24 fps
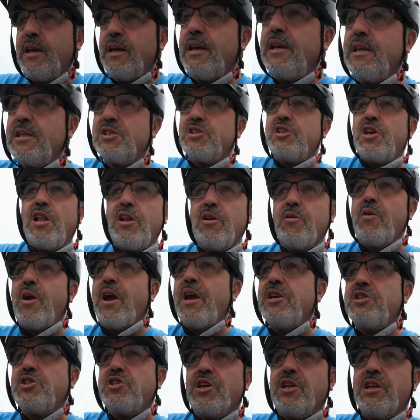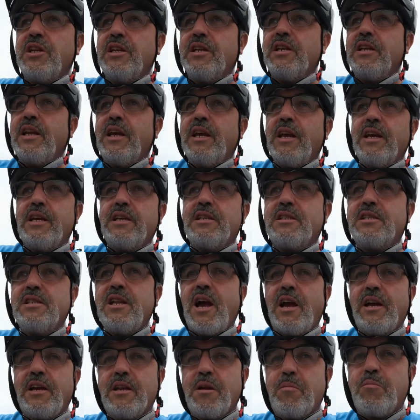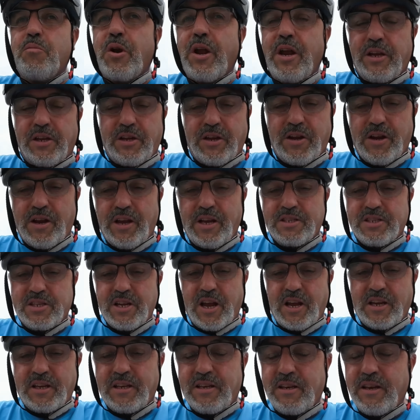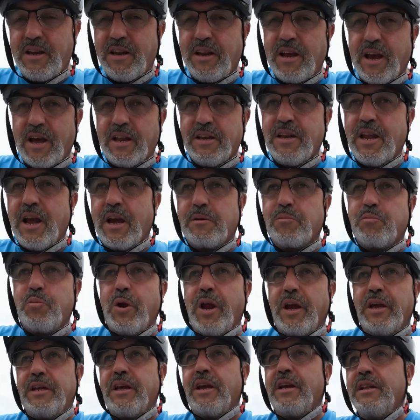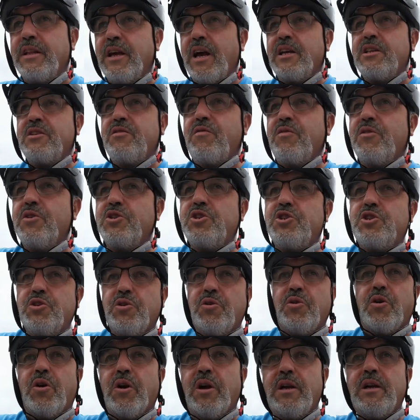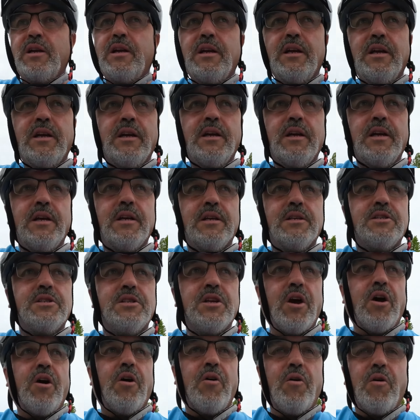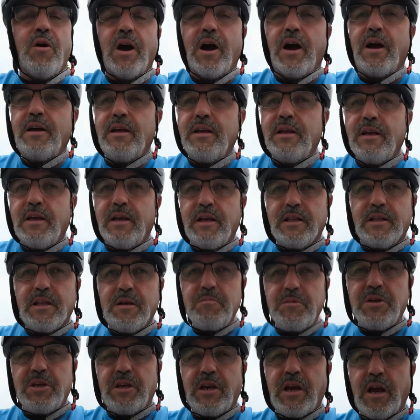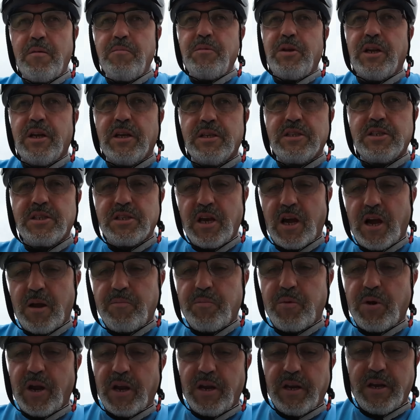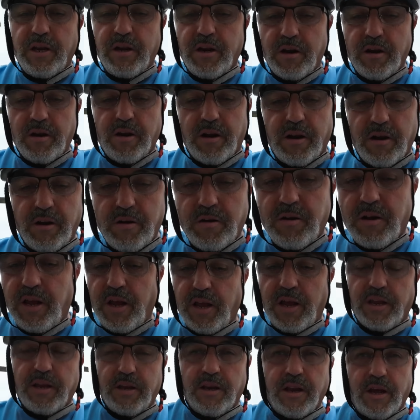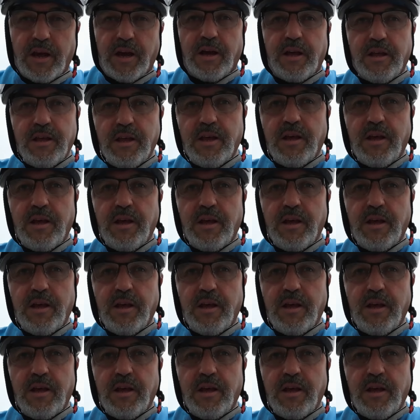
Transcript: Acceleration, it's not gonna break you, it's not uh, neck breaking, that's for sure. So uh, let me, I'm gonna stop right here and uh,